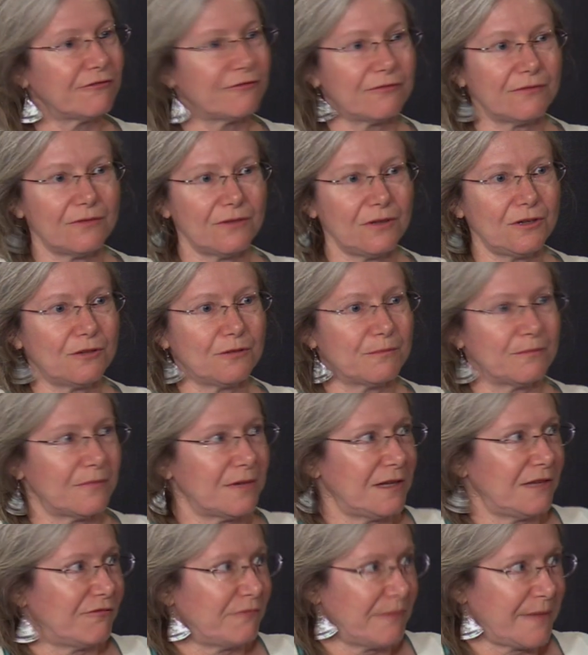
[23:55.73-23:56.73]

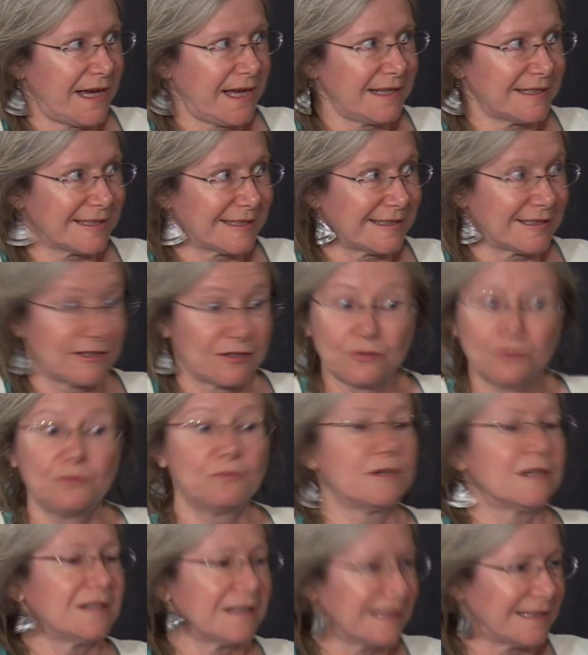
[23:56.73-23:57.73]
If masks do
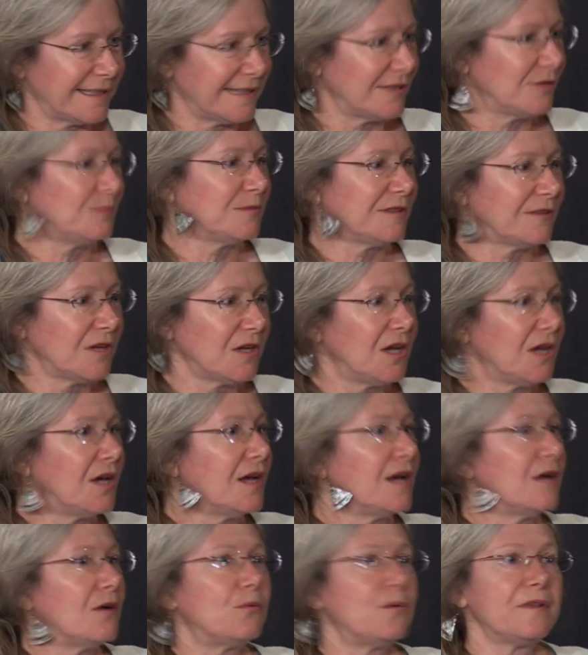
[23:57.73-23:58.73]
work and they do believe,
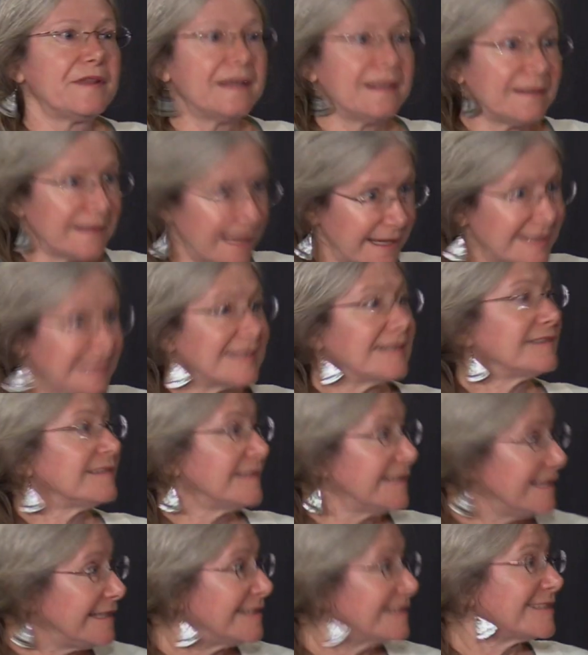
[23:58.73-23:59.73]
well, then let's at
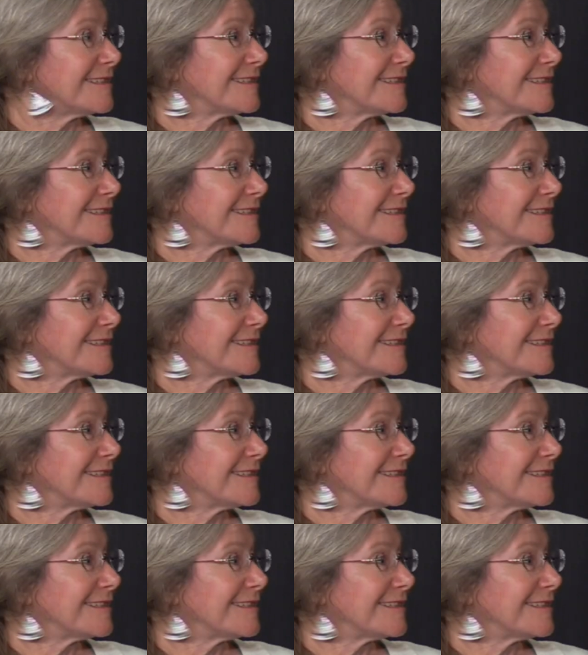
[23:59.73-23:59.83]
least